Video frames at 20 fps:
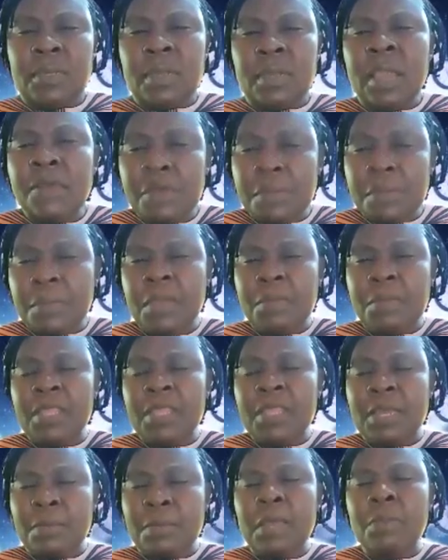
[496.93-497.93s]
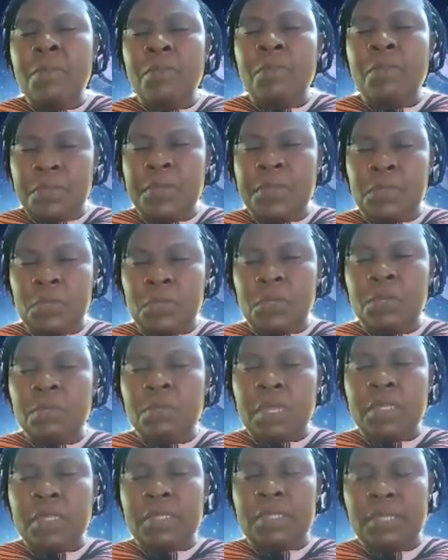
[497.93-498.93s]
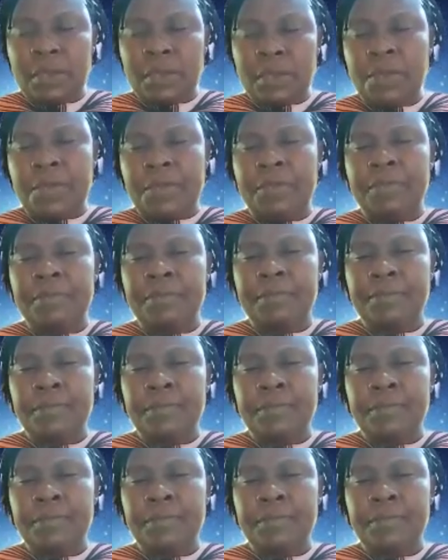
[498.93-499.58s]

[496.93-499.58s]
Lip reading: I remember that my mother told me a story.